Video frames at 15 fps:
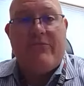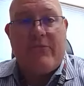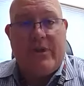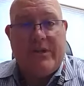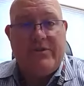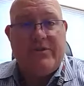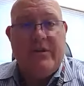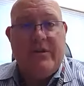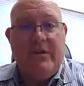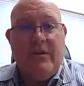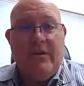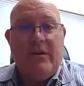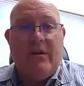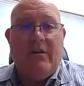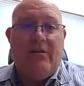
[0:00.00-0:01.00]
average
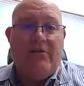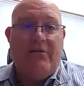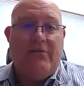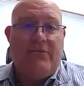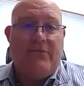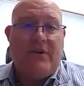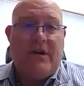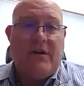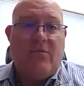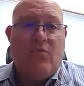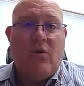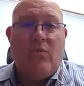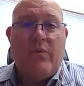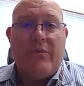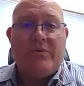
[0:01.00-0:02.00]
of
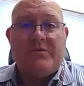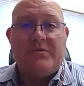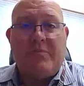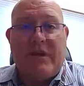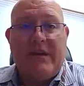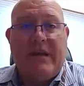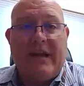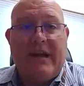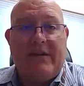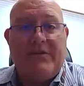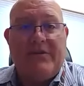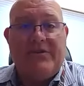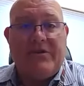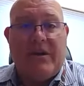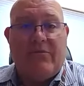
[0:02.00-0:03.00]
what we were spending out
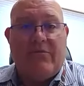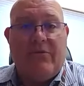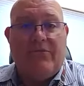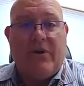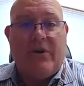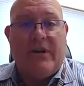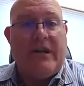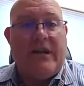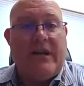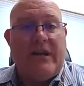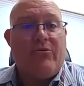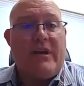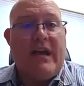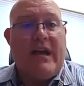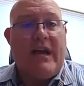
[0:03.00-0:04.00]
of the general fund and
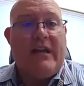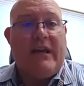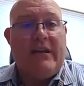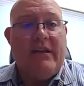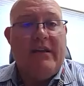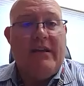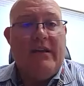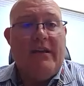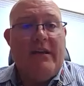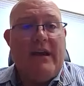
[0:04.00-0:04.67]
created